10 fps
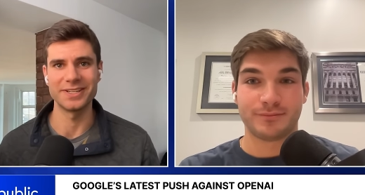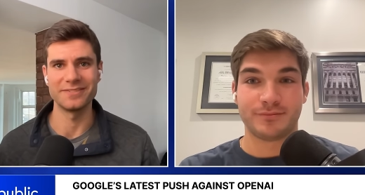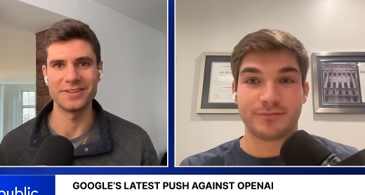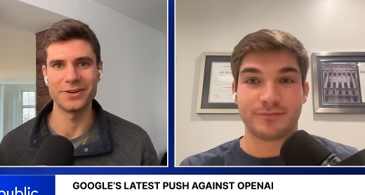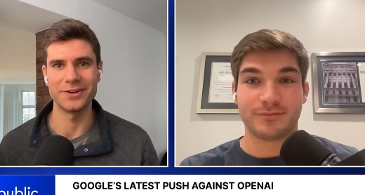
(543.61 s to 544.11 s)

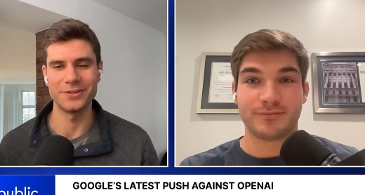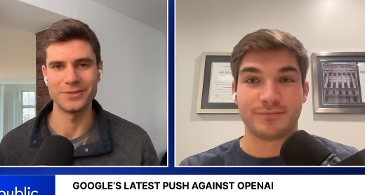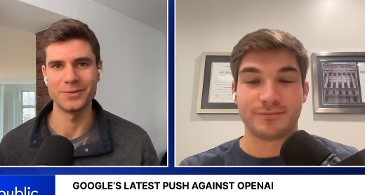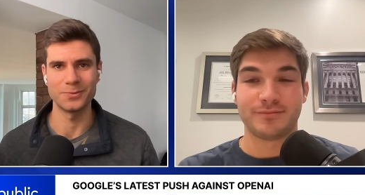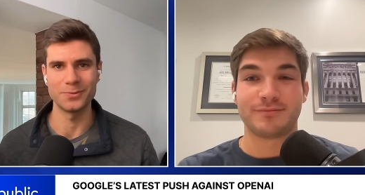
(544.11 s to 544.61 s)
Speaker 1: of their
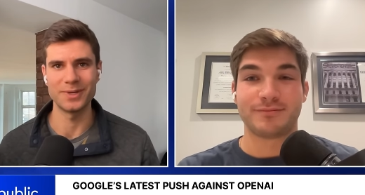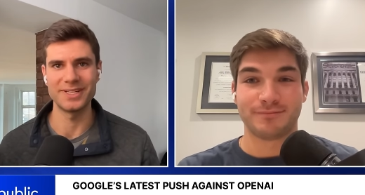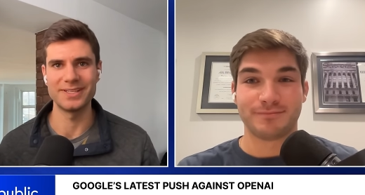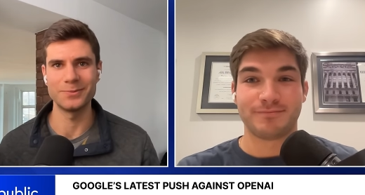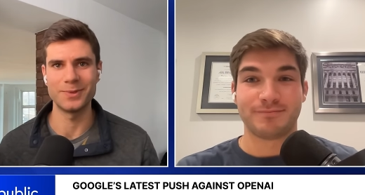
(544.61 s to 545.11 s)
own.
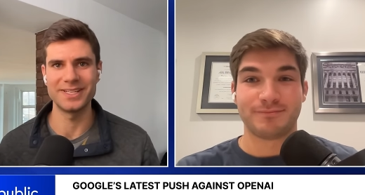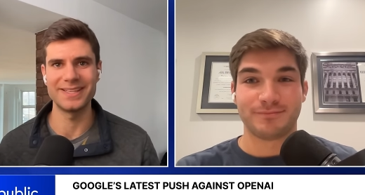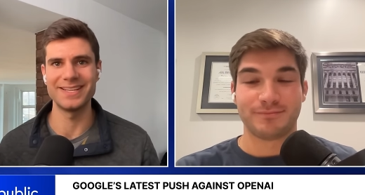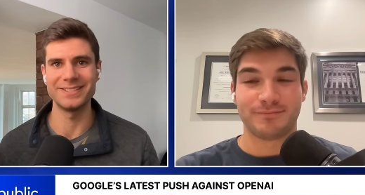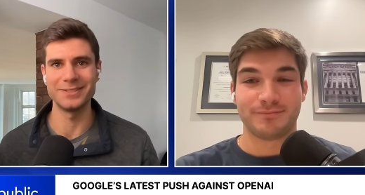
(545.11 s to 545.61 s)
What what did
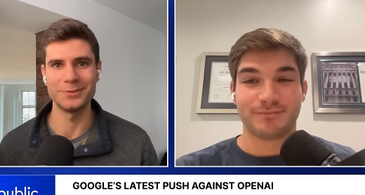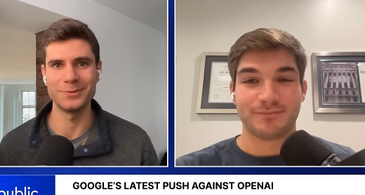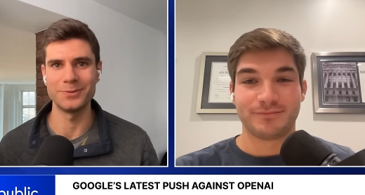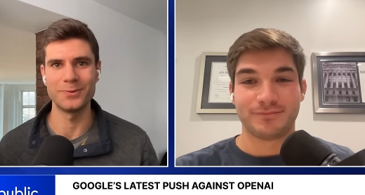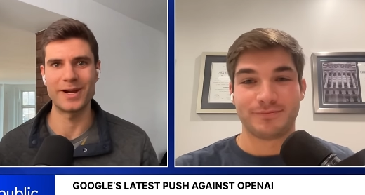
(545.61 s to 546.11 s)
they do?
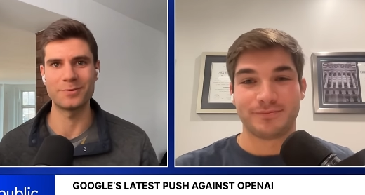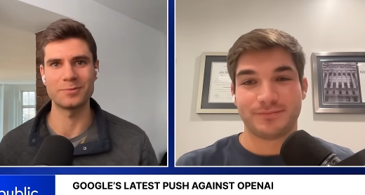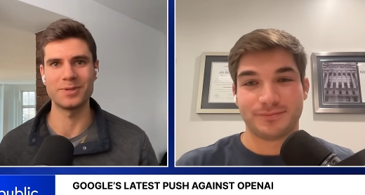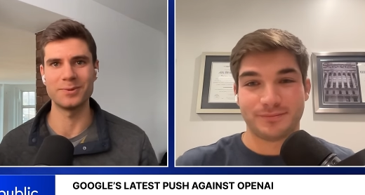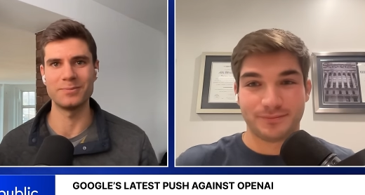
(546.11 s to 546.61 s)
Why were
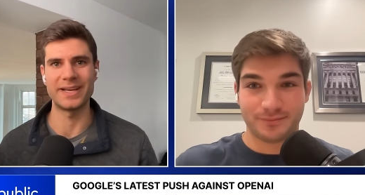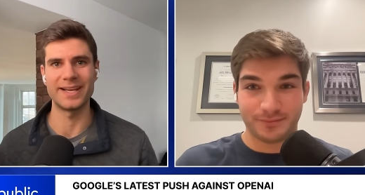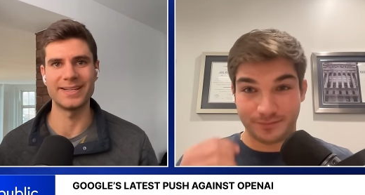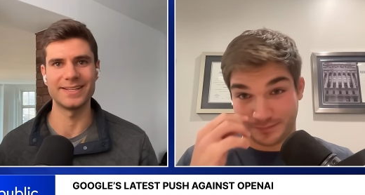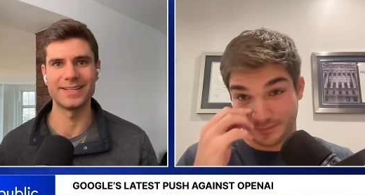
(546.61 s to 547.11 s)
people
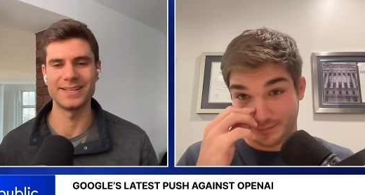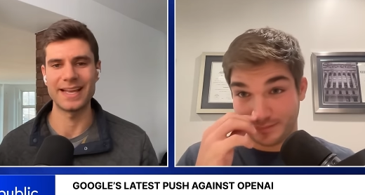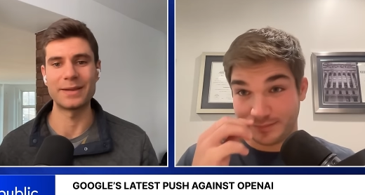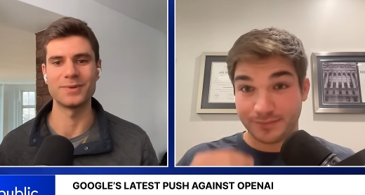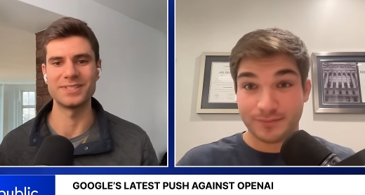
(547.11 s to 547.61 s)
mad?
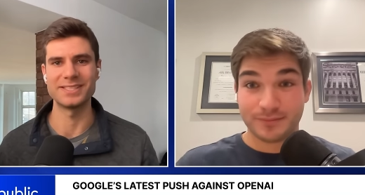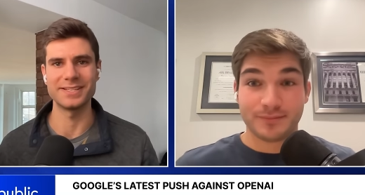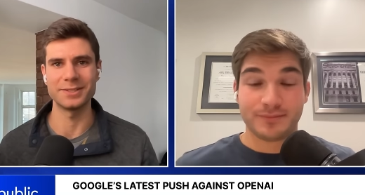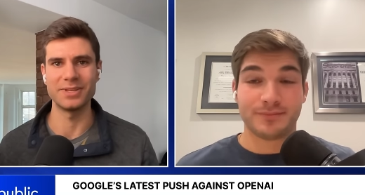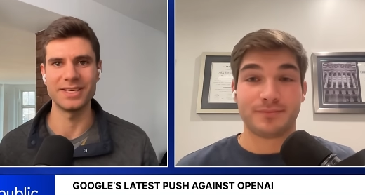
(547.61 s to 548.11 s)
And what is
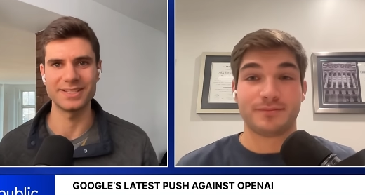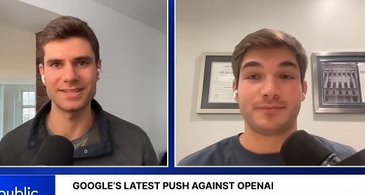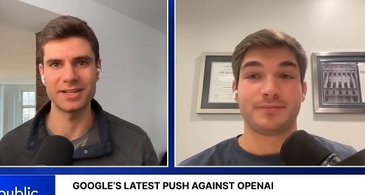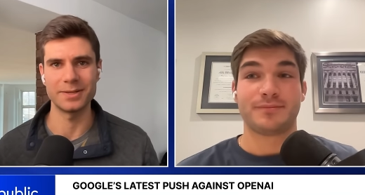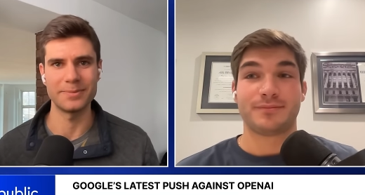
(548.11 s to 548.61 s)
there to be
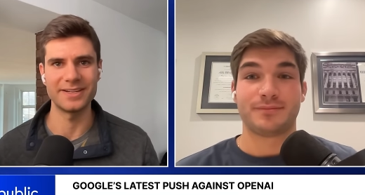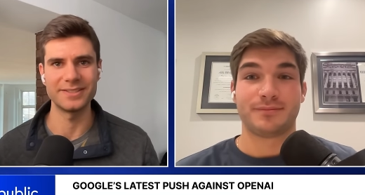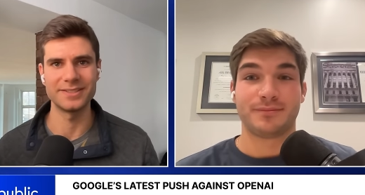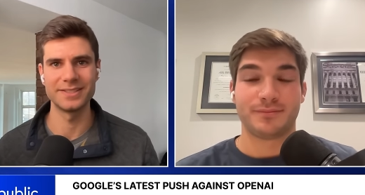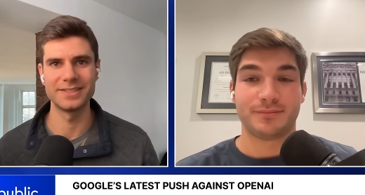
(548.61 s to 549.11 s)
excited about?
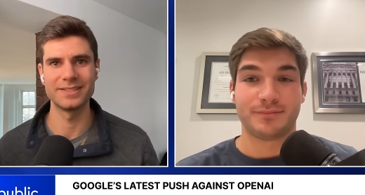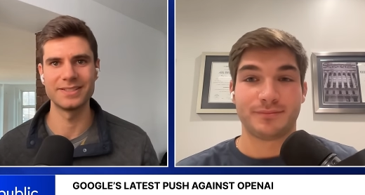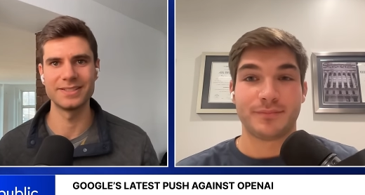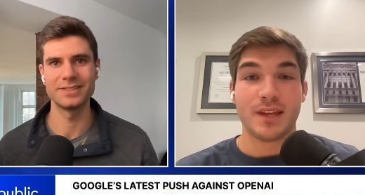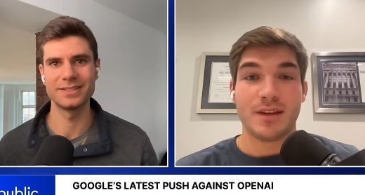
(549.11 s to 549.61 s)

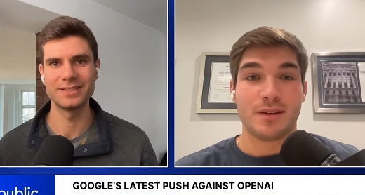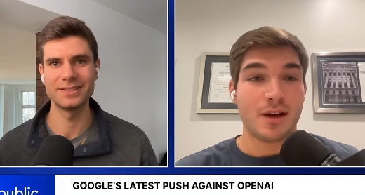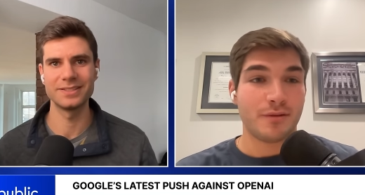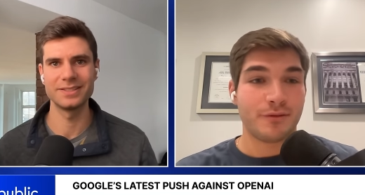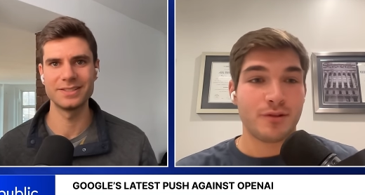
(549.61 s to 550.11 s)

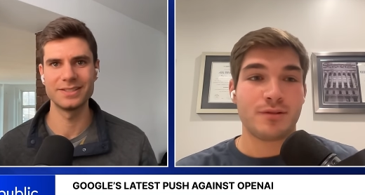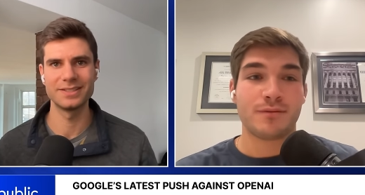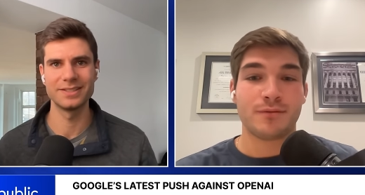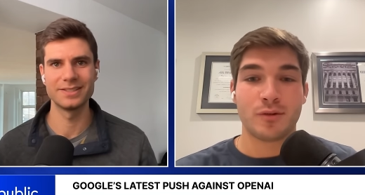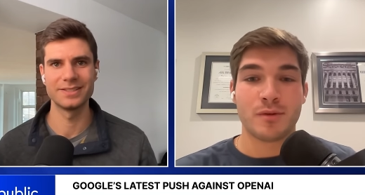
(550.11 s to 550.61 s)
Speaker 2: Yeah, first
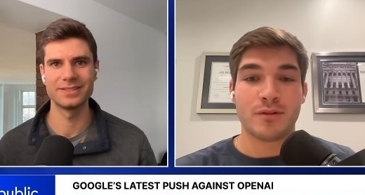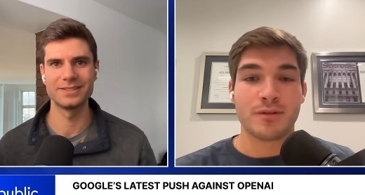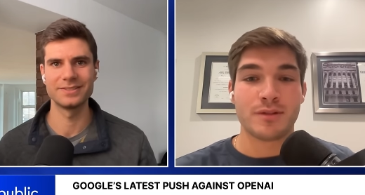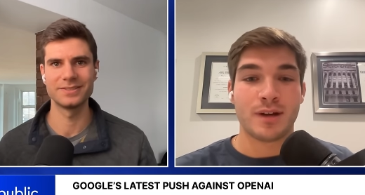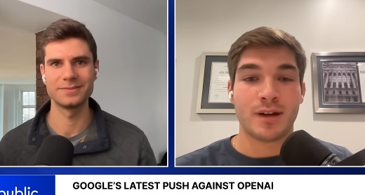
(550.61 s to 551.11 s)
and
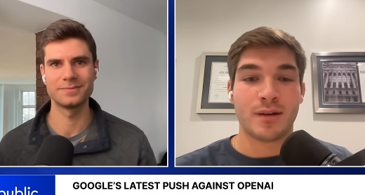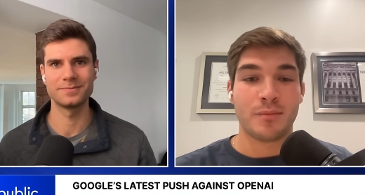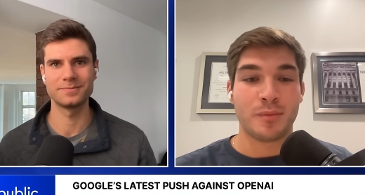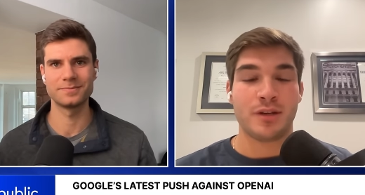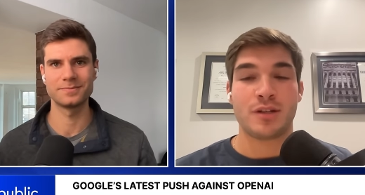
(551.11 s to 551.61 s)
foremost, uh,
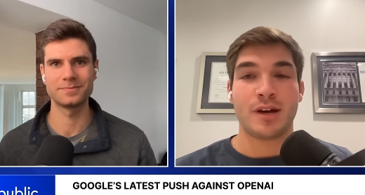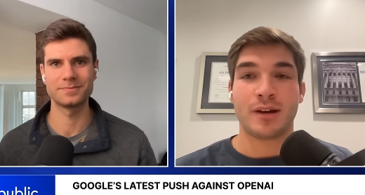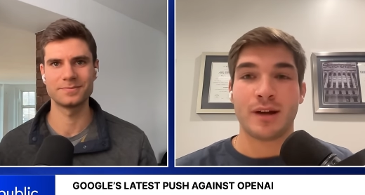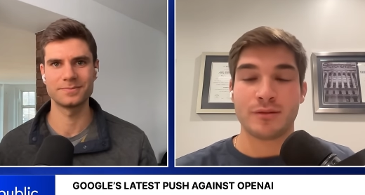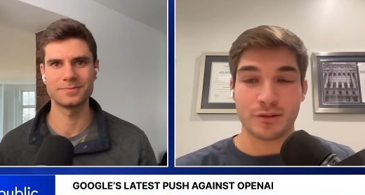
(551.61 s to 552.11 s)
big shout
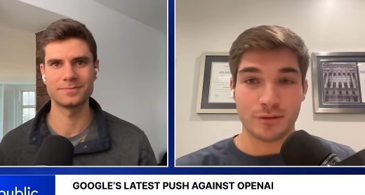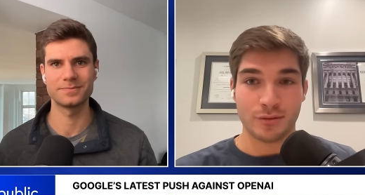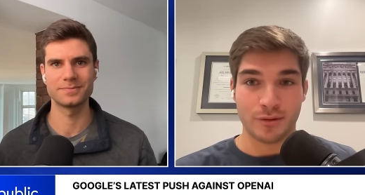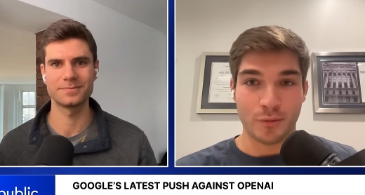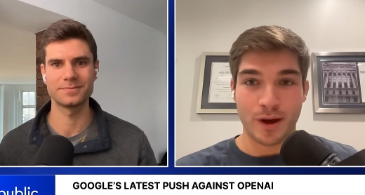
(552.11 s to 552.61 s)
out to
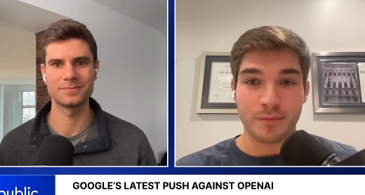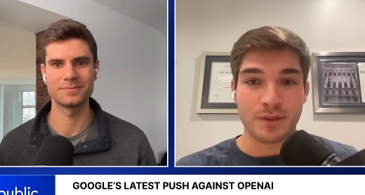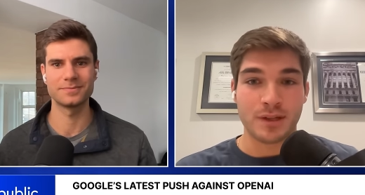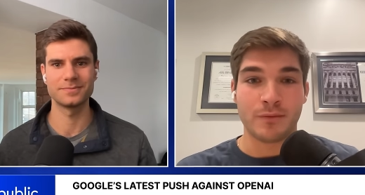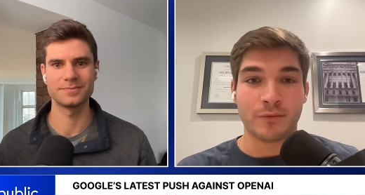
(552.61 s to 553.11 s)
the web
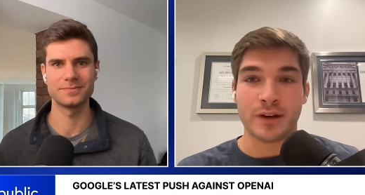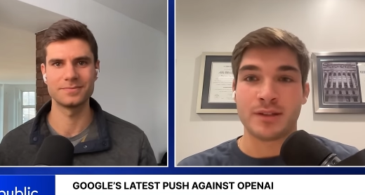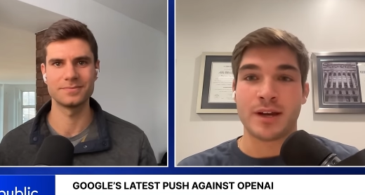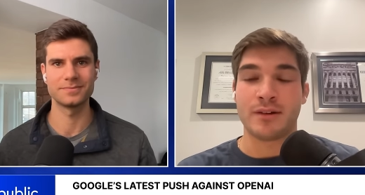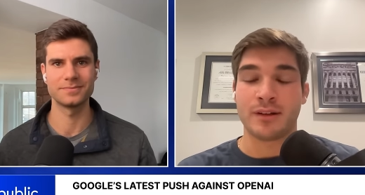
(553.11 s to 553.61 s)
team, Frank
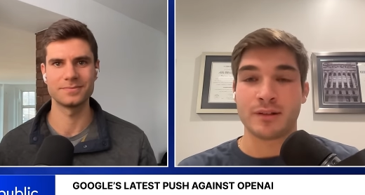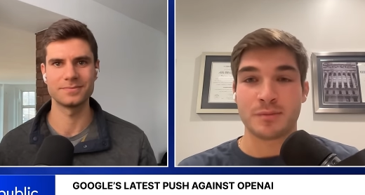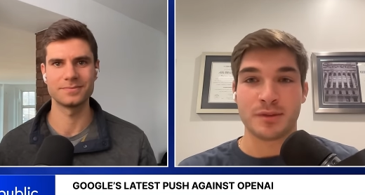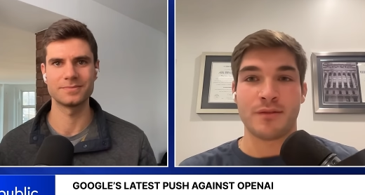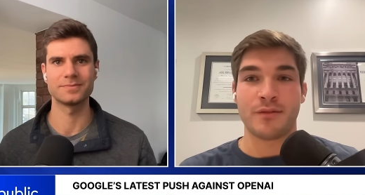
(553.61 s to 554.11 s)
Downing
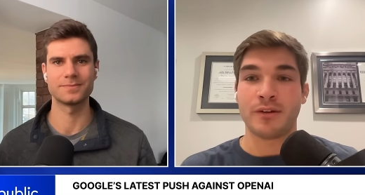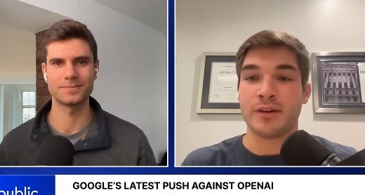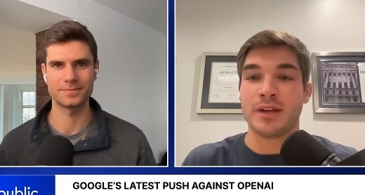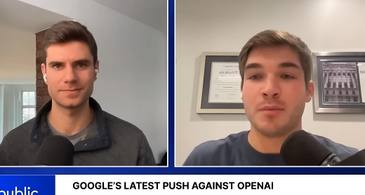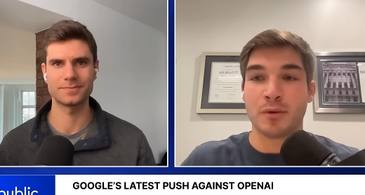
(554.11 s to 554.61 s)

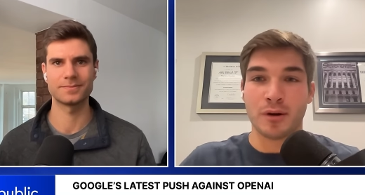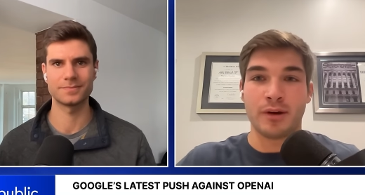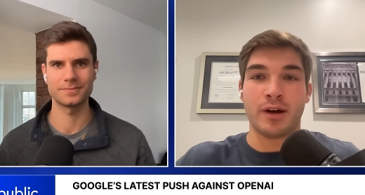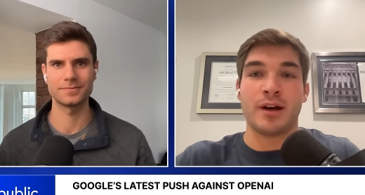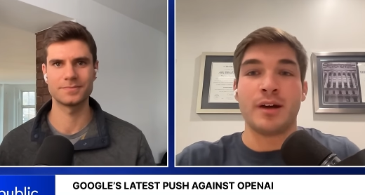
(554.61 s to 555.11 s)
specifically. He broke uh,